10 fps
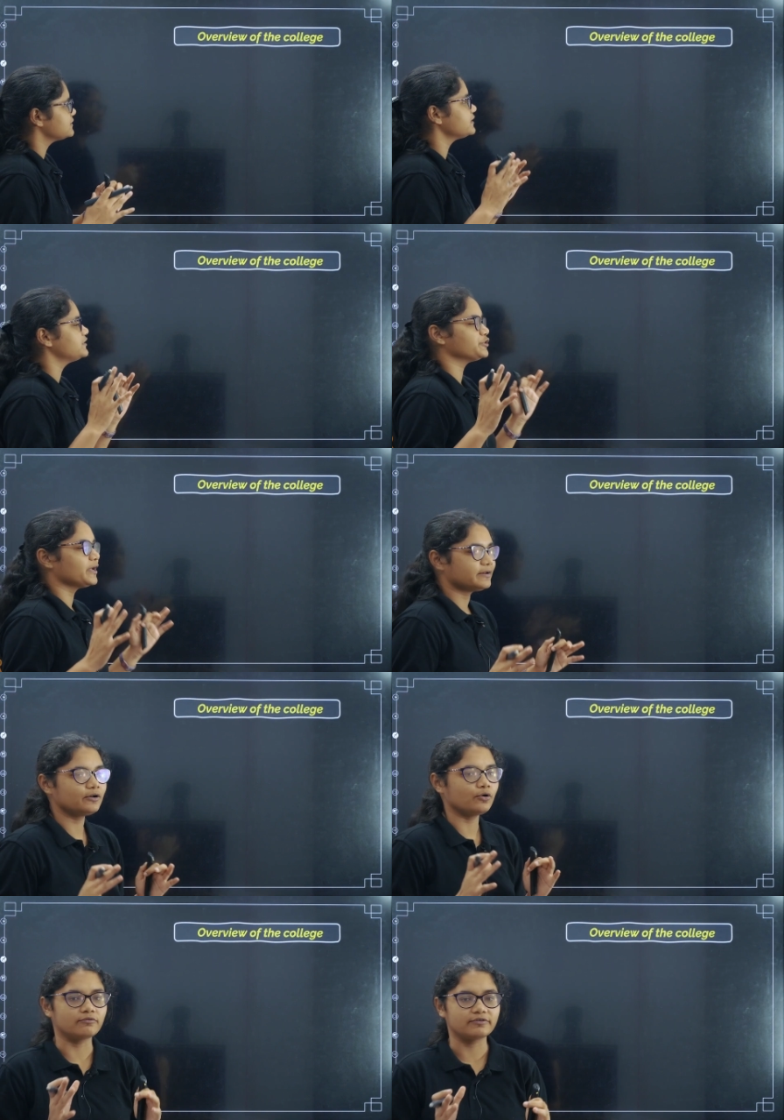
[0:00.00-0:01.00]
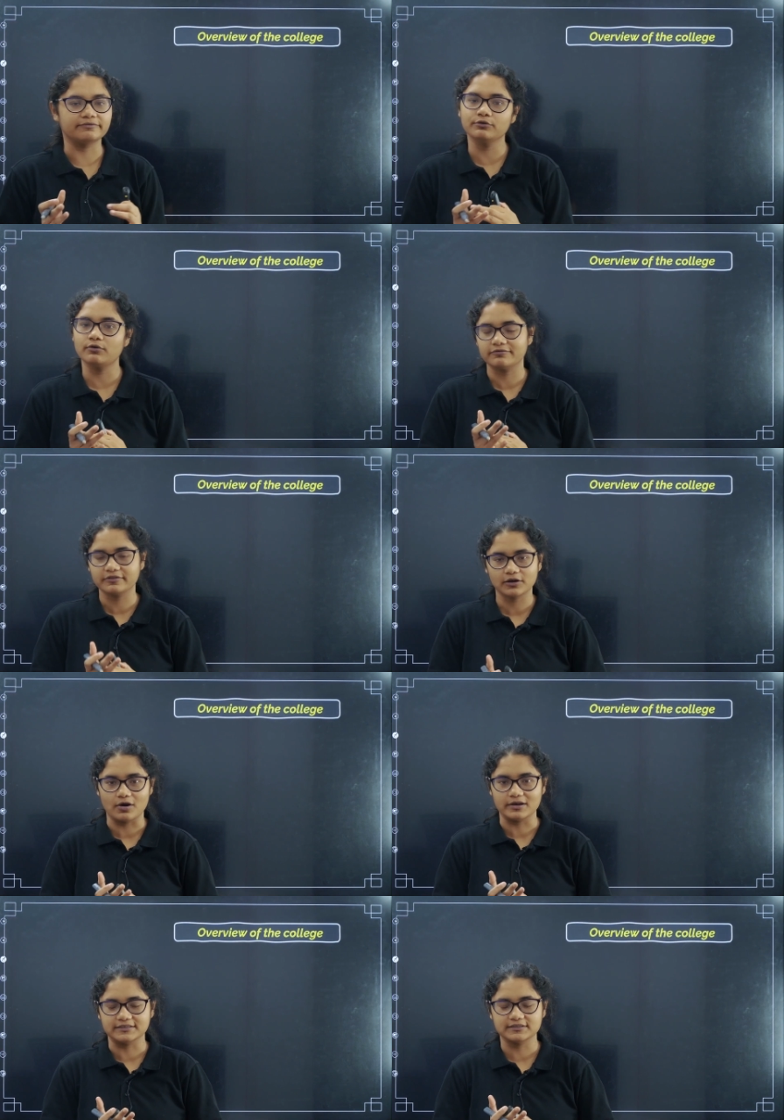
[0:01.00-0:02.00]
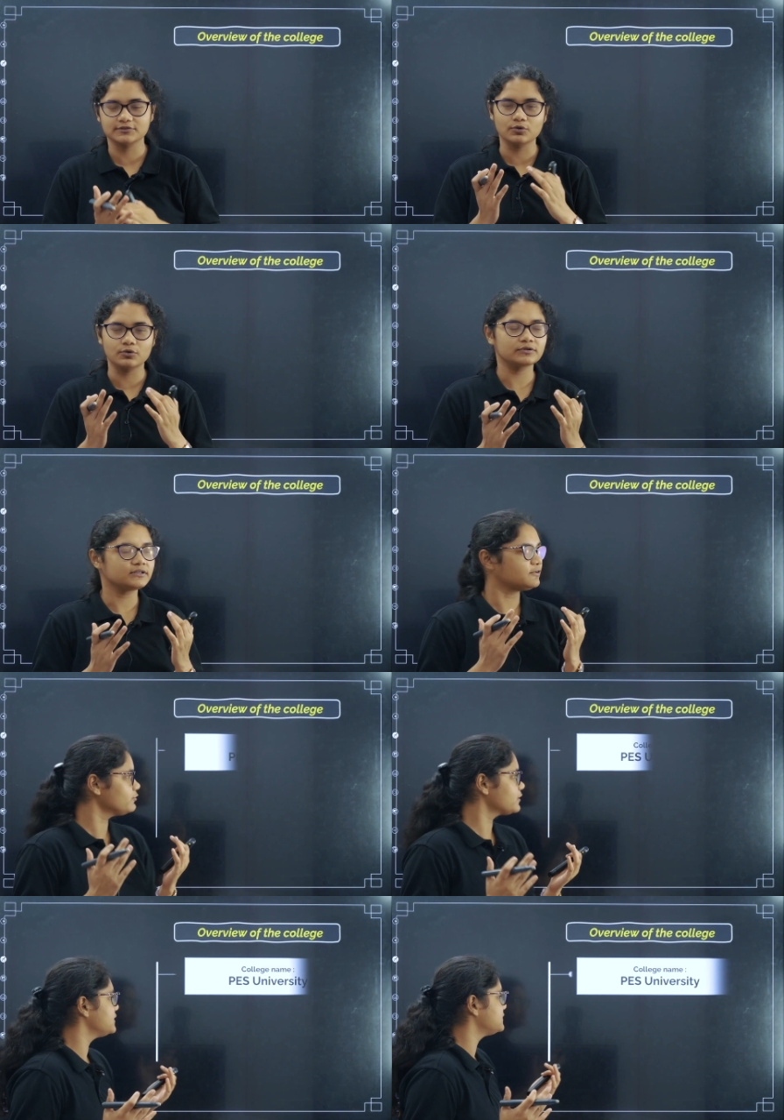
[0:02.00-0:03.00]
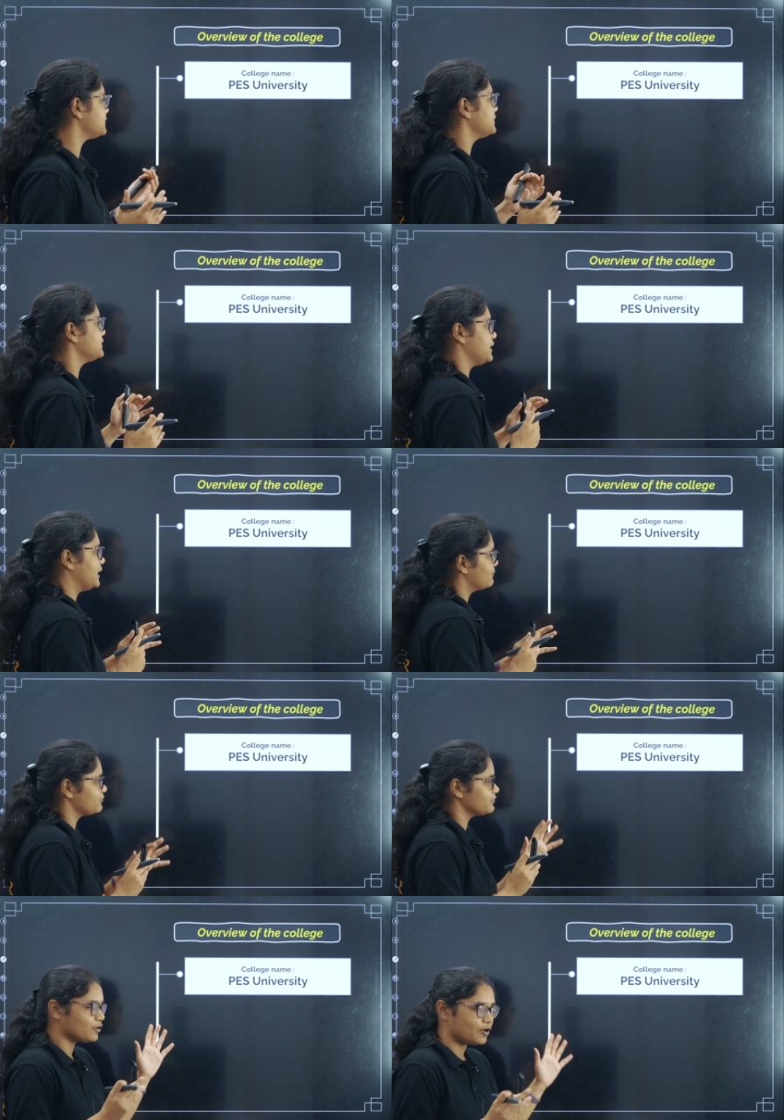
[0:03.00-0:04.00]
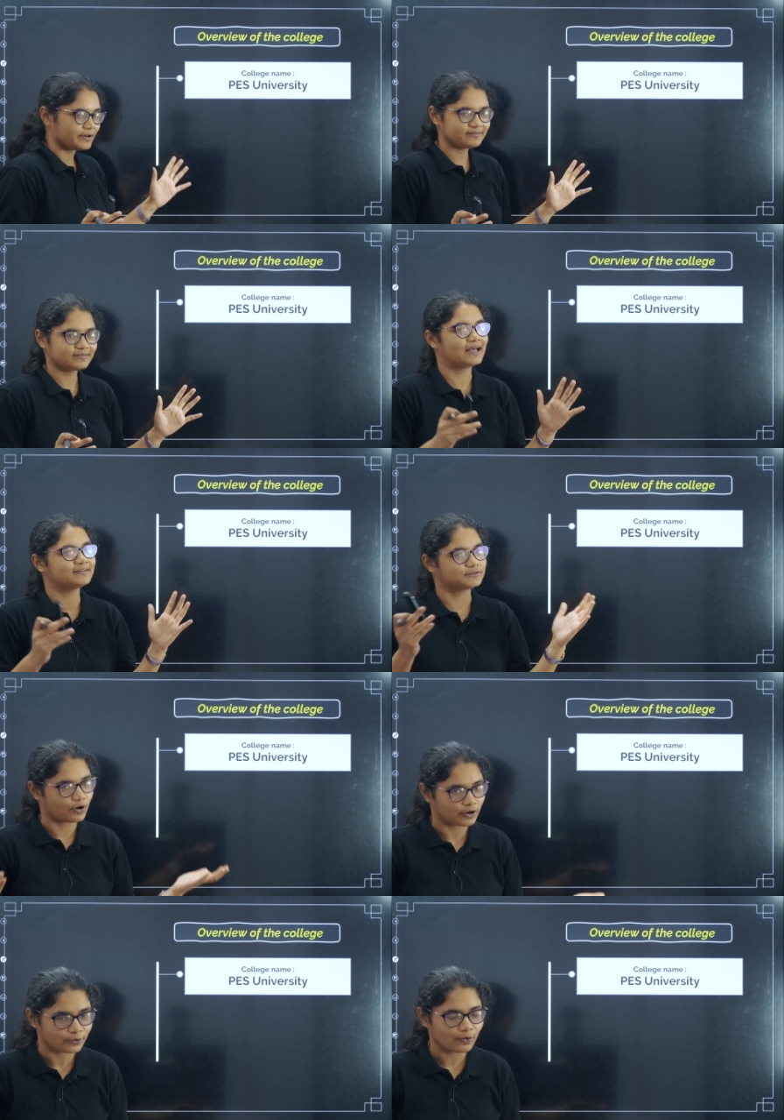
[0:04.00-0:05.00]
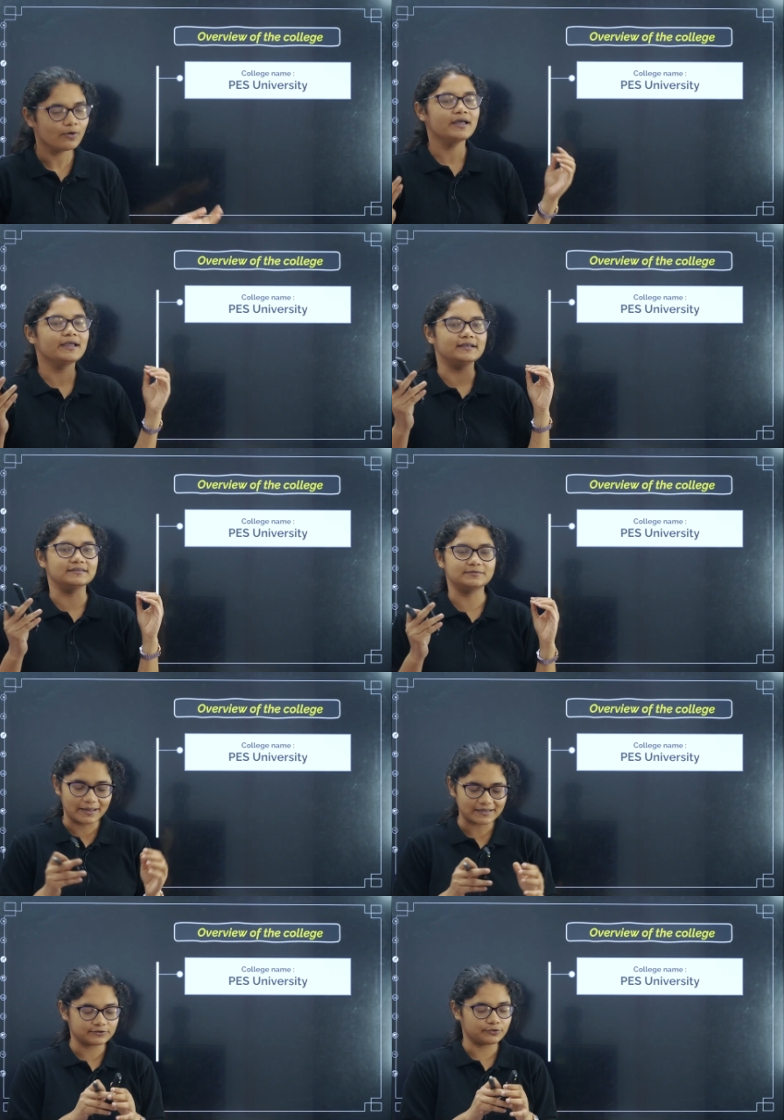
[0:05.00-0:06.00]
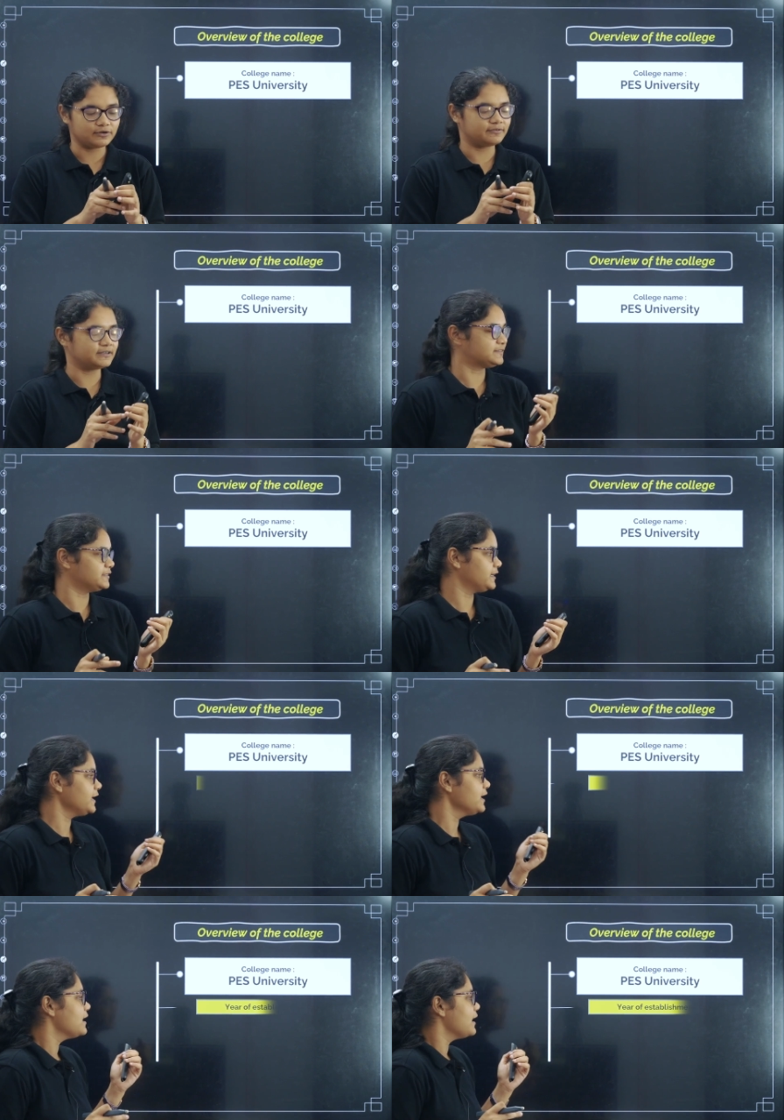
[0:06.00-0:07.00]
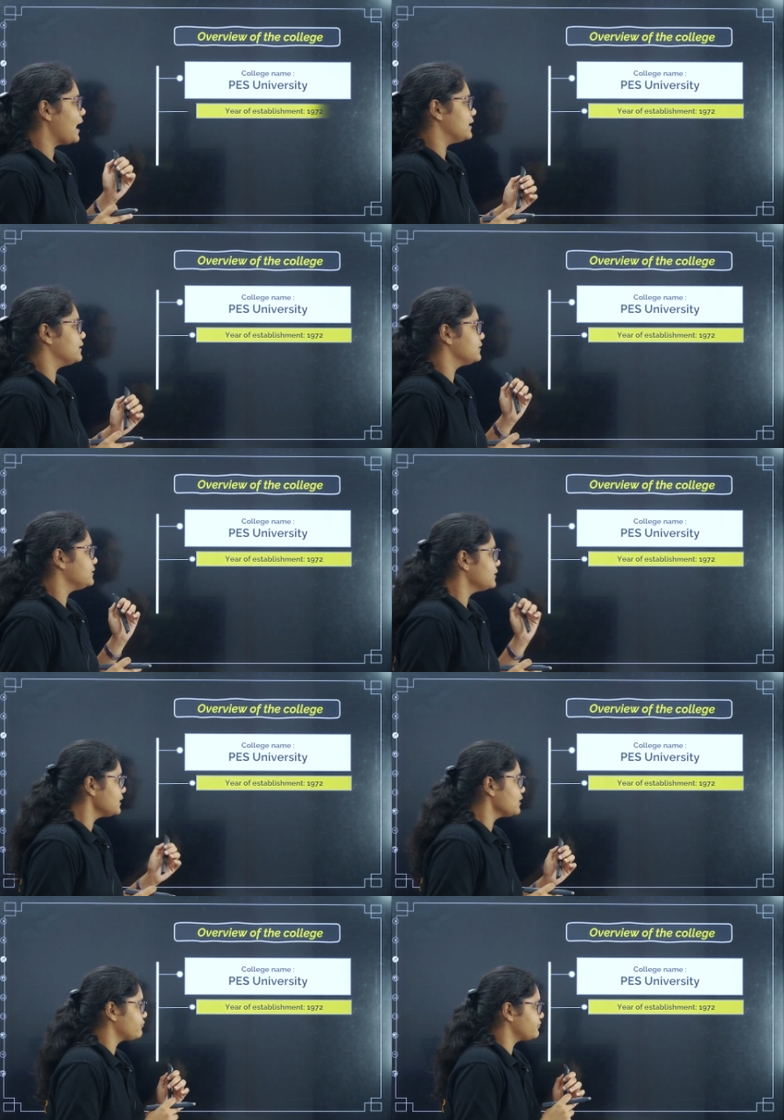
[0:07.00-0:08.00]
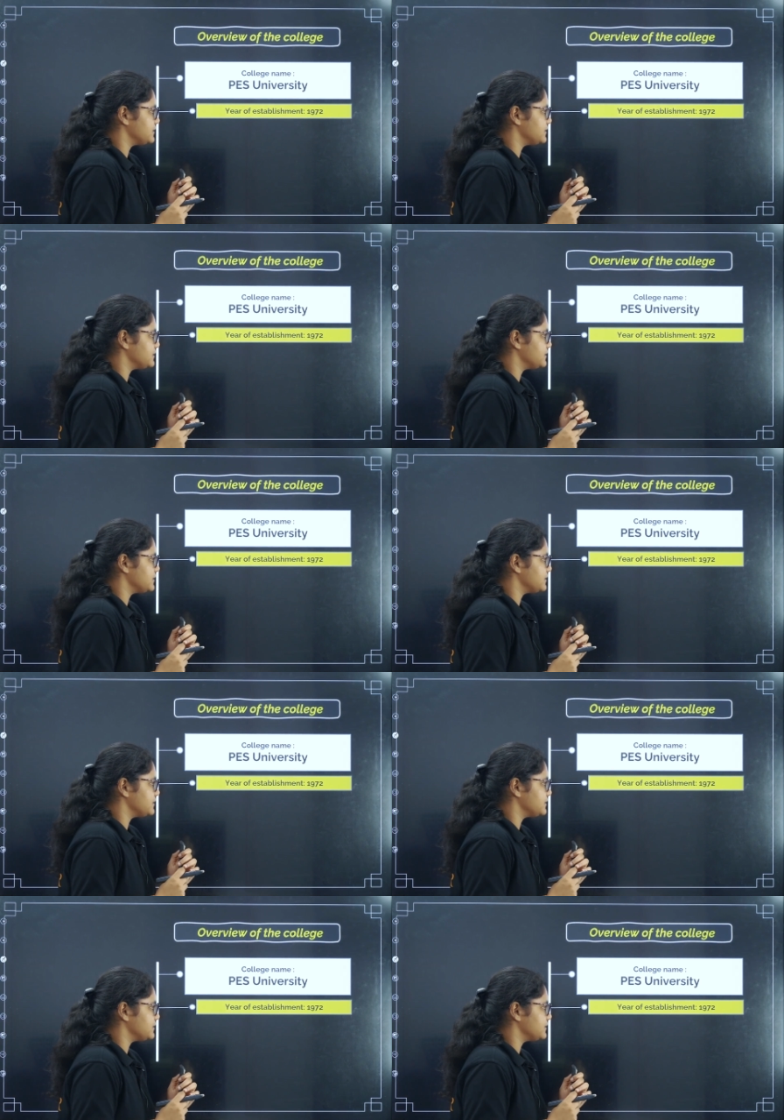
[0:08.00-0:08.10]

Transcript: is a general overview of the college. So if you can see the name of the college as you all know is PES University and year of